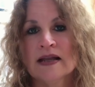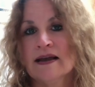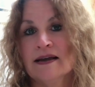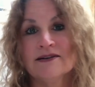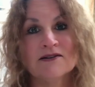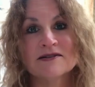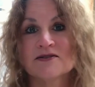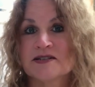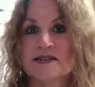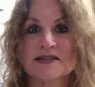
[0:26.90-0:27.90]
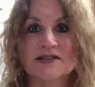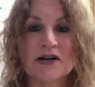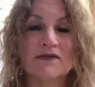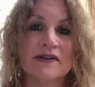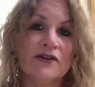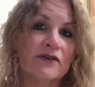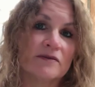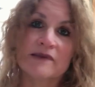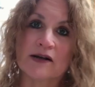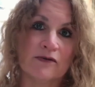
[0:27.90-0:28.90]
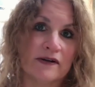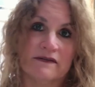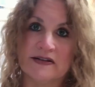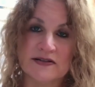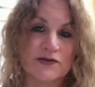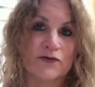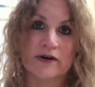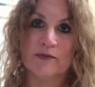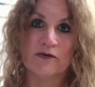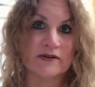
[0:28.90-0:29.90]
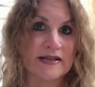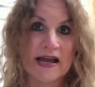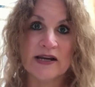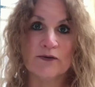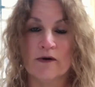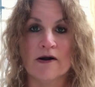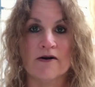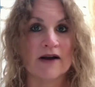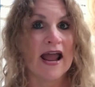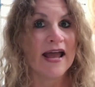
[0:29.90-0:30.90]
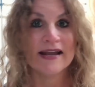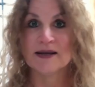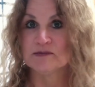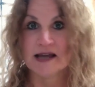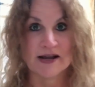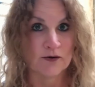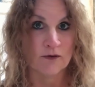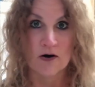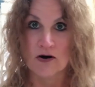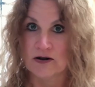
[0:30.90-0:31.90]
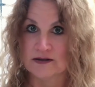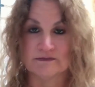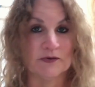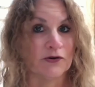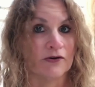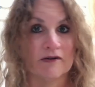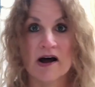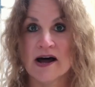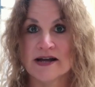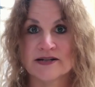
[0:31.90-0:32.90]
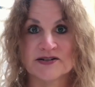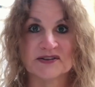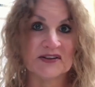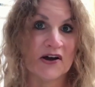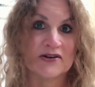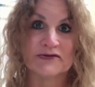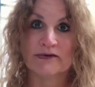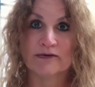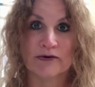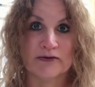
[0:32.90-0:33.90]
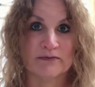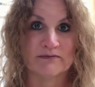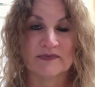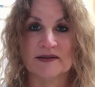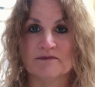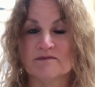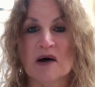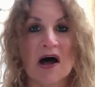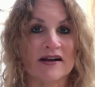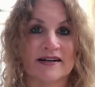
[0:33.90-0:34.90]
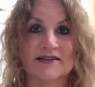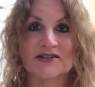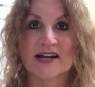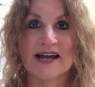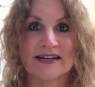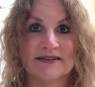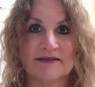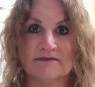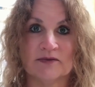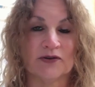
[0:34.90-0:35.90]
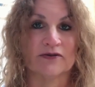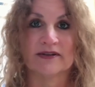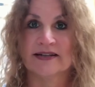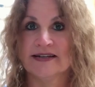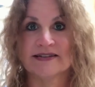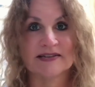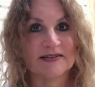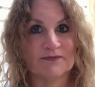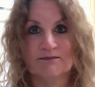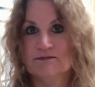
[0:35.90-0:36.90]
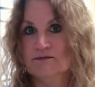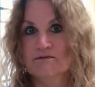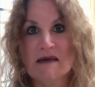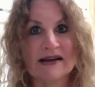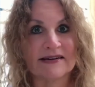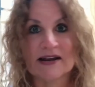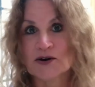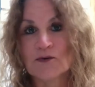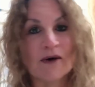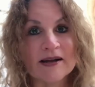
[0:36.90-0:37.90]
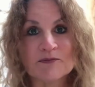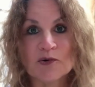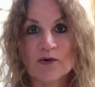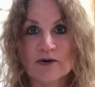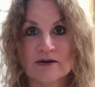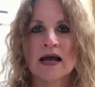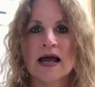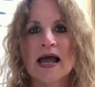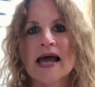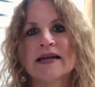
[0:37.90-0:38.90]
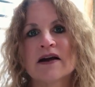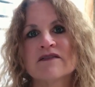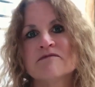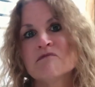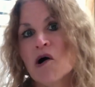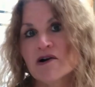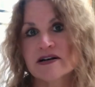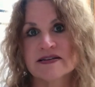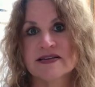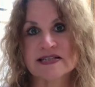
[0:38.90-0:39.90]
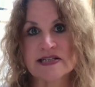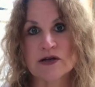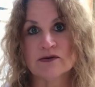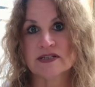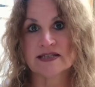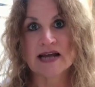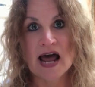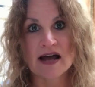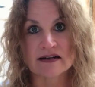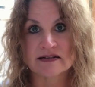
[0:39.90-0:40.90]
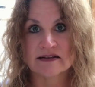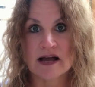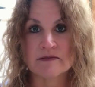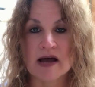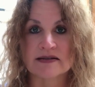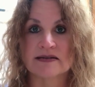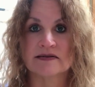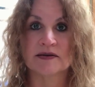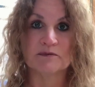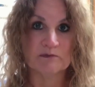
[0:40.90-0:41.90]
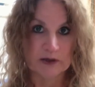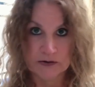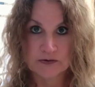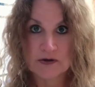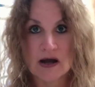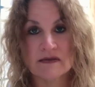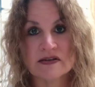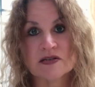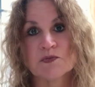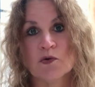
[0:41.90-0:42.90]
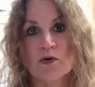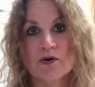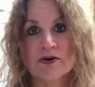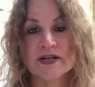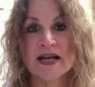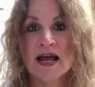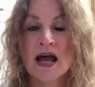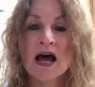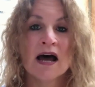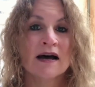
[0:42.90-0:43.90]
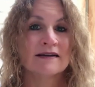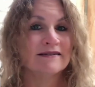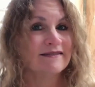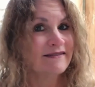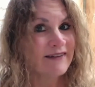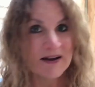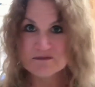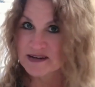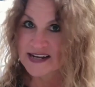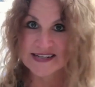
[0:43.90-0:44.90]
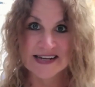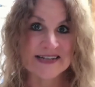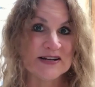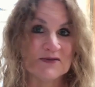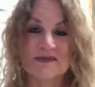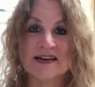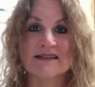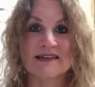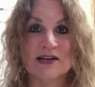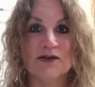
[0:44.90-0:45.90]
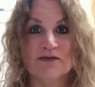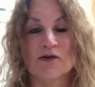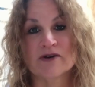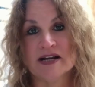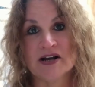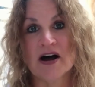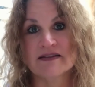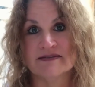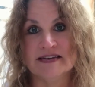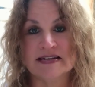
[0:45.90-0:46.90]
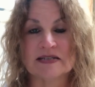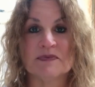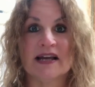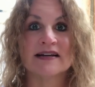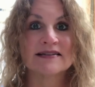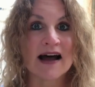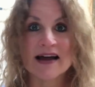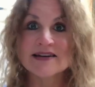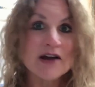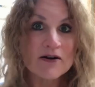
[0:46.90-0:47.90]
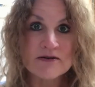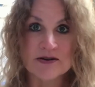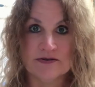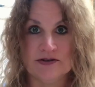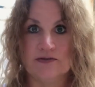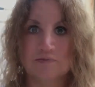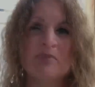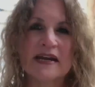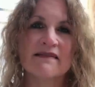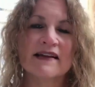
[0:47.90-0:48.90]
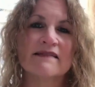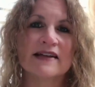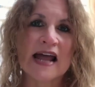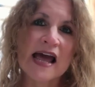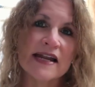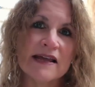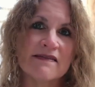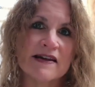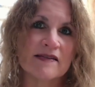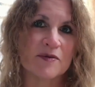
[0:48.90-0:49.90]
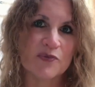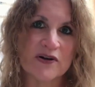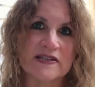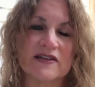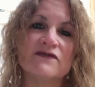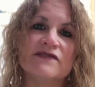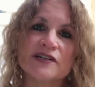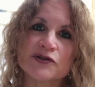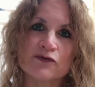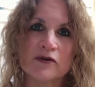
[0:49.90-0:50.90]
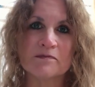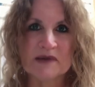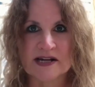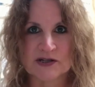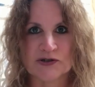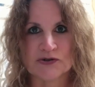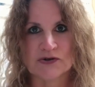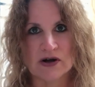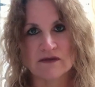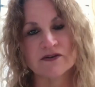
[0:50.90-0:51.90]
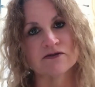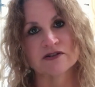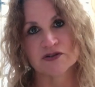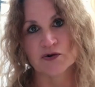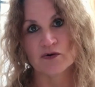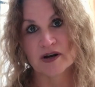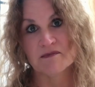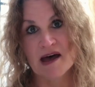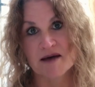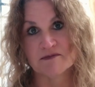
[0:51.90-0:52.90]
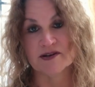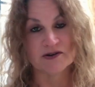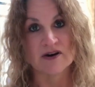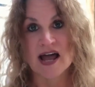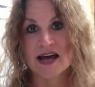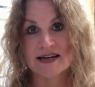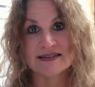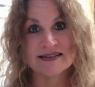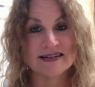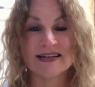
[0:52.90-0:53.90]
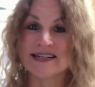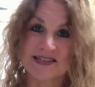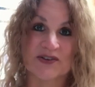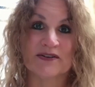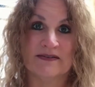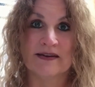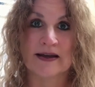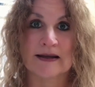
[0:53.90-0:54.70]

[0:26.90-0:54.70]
And also just to show that you can make one of these storyboards anywhere, any blank wall, your garage, laundry room, the potting shed, your kid's magnetic whiteboard. And I've marked the sequence and act climaxes in blue on this board, not because I don't think that you've already got this, because I know you do, but I think that anything that puts a visual picture of your story map in your head is a good thing.